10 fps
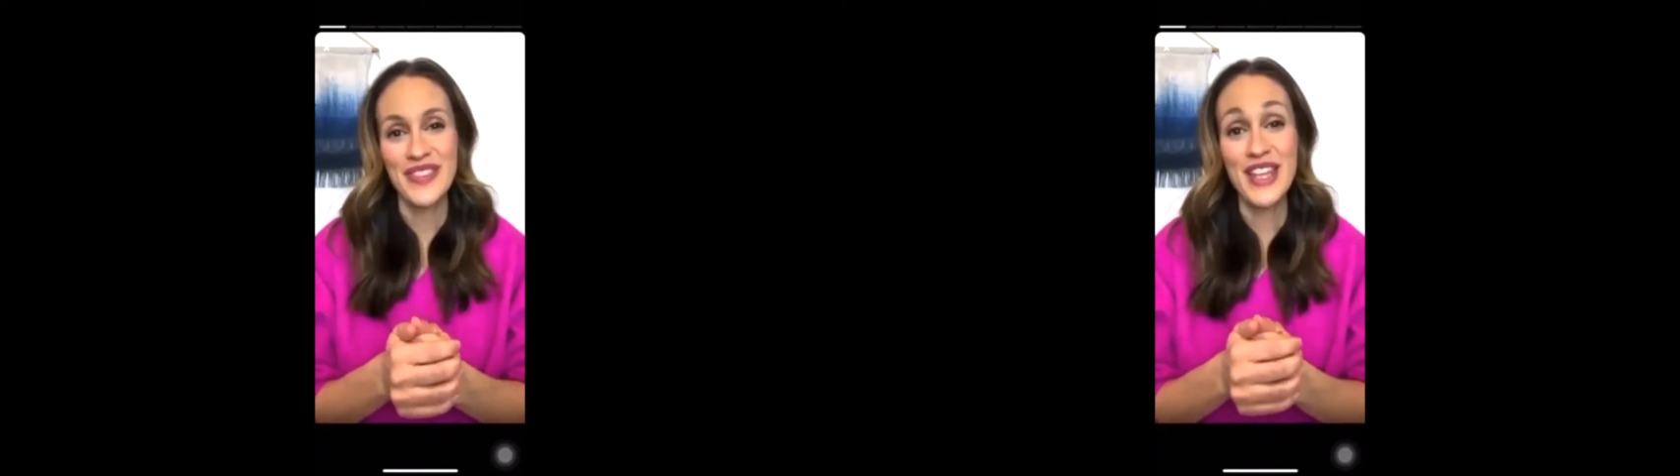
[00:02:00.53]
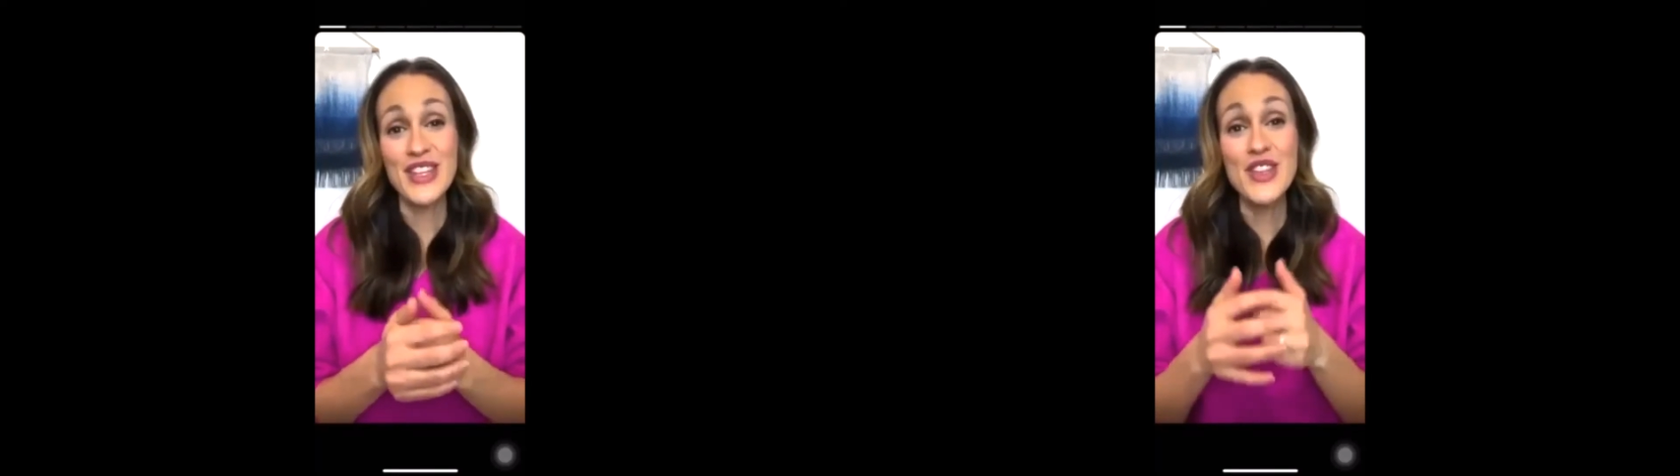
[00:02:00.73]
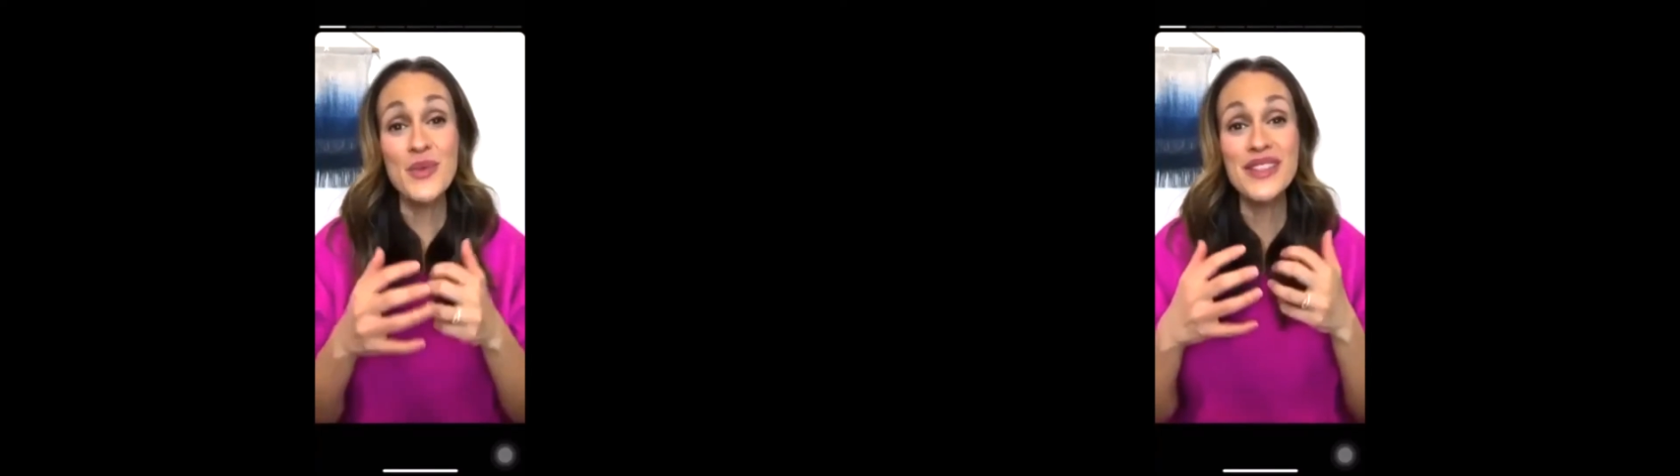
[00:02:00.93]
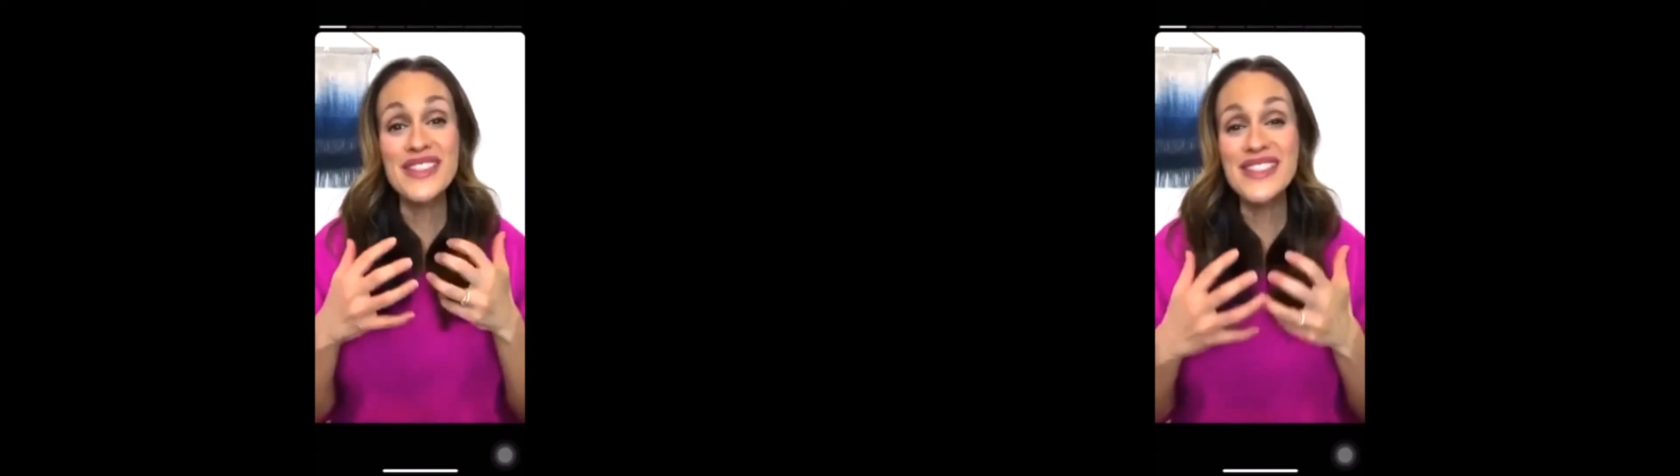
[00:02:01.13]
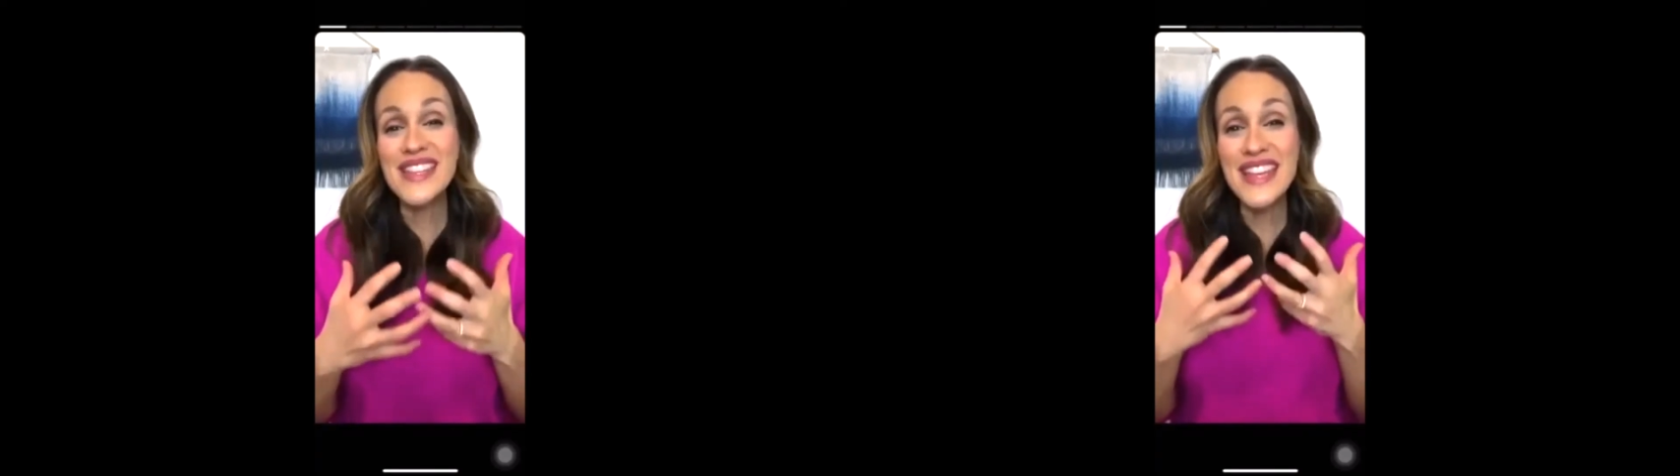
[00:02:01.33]
that you would
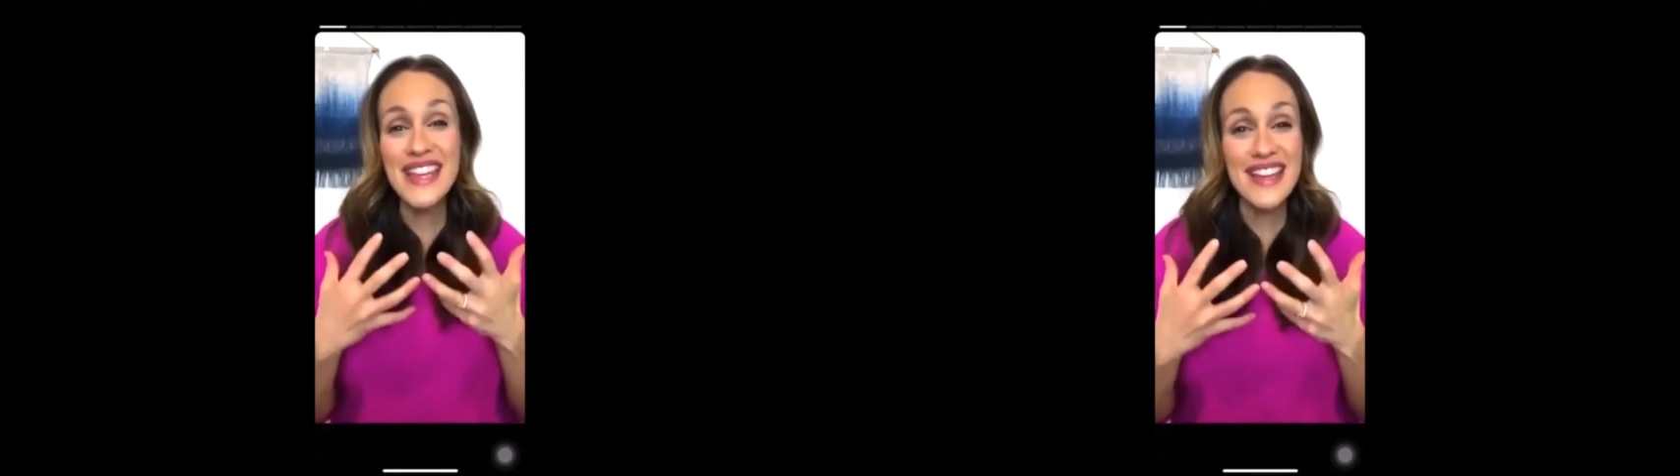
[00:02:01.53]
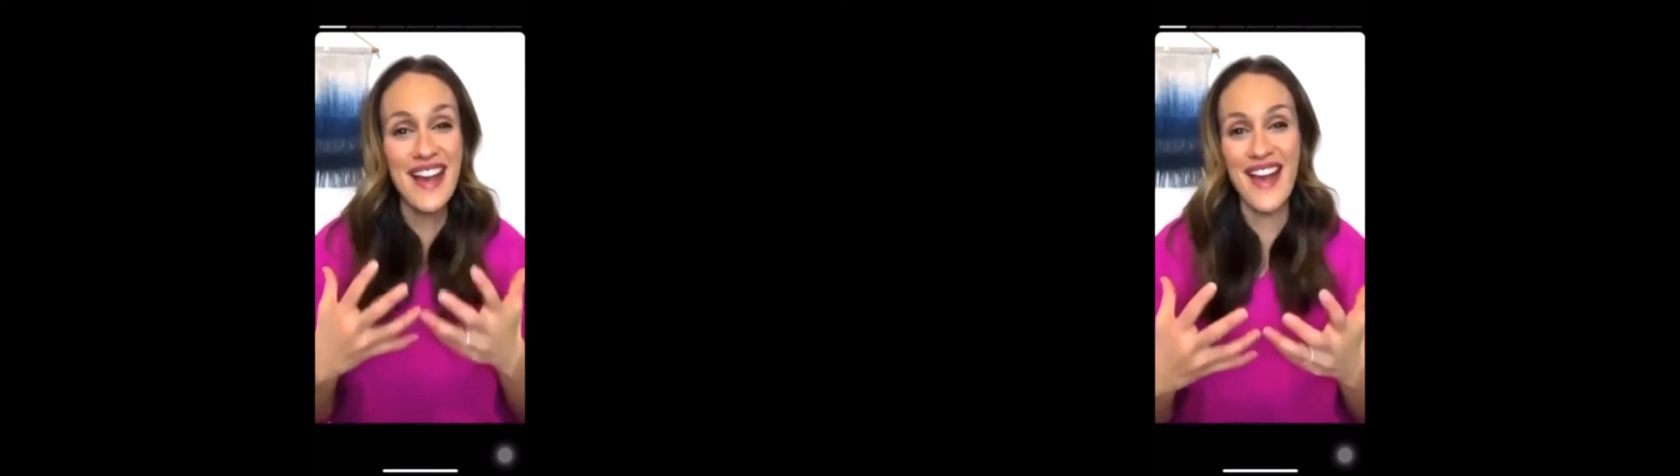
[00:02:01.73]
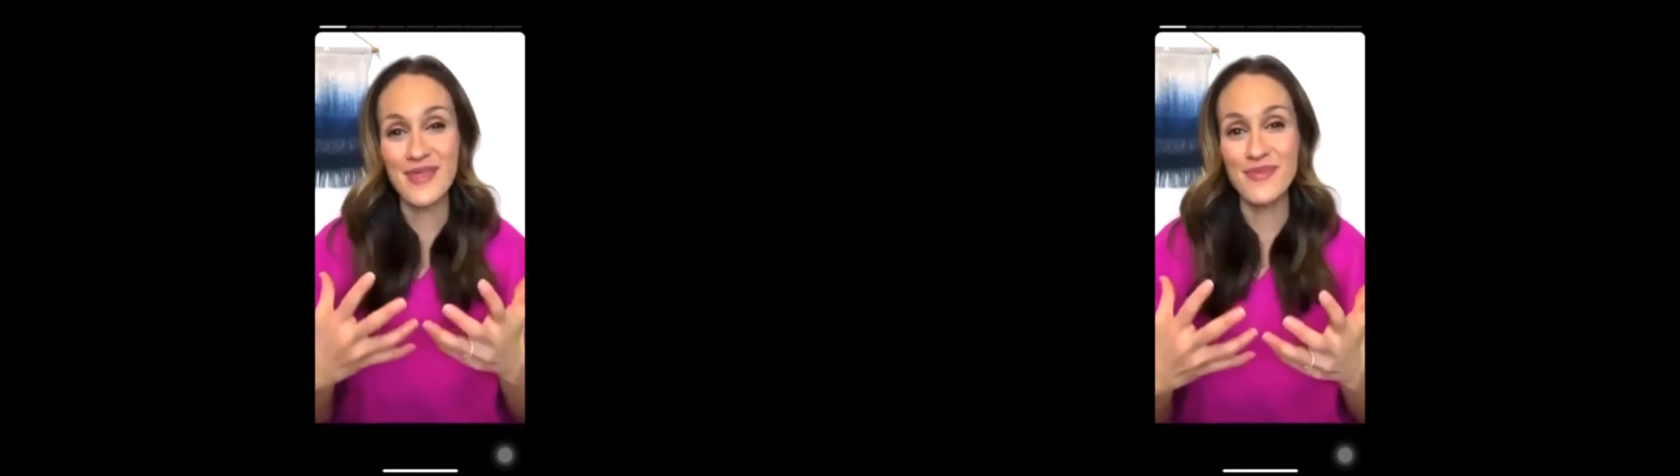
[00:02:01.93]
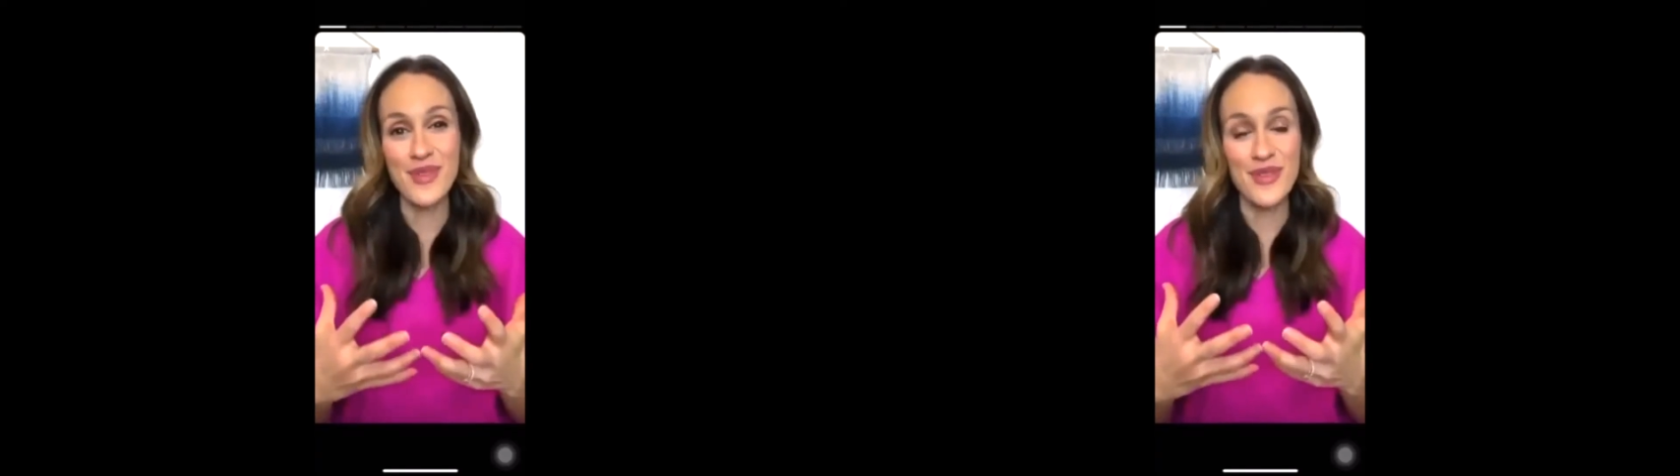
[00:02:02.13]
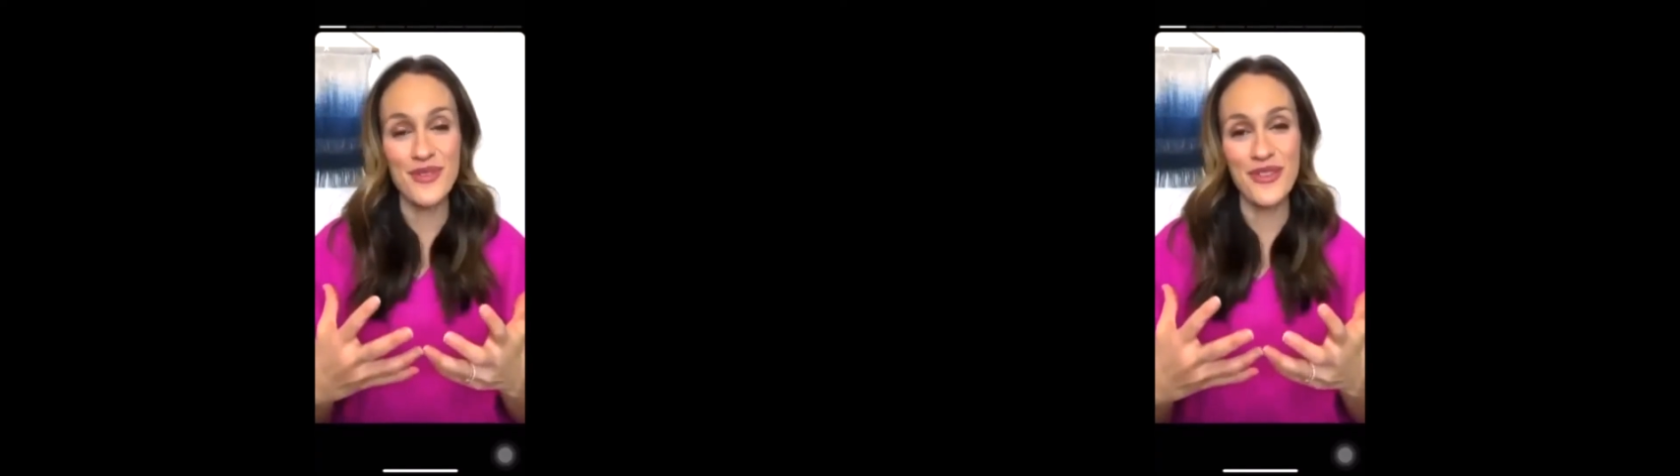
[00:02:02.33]
see God
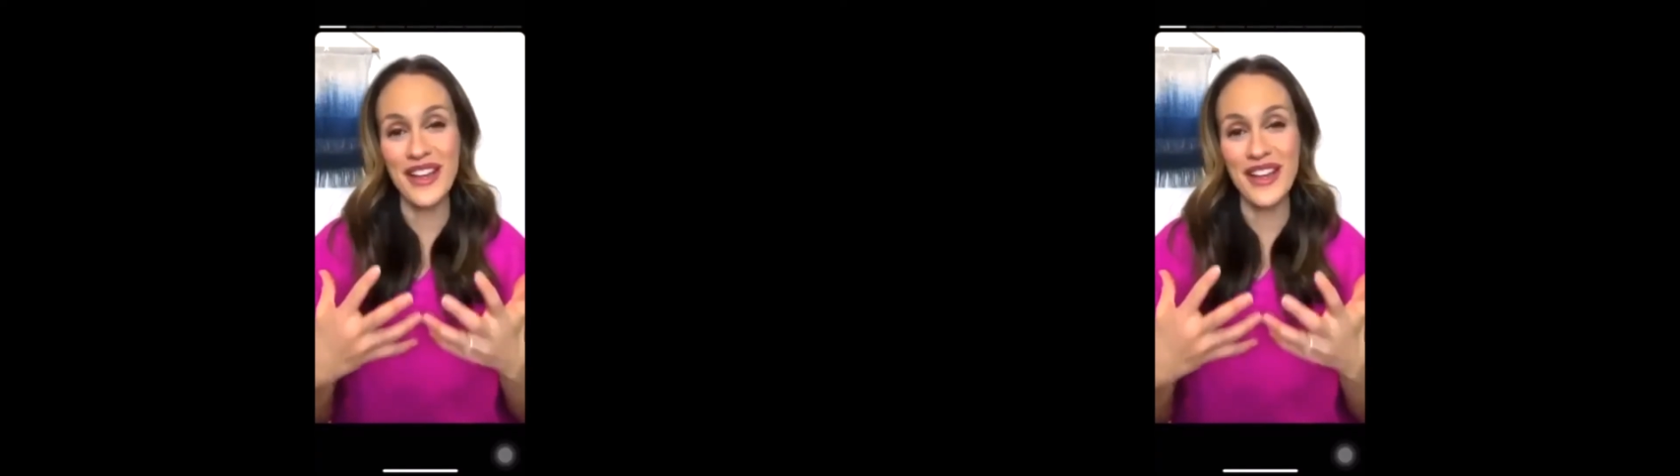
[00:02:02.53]
move in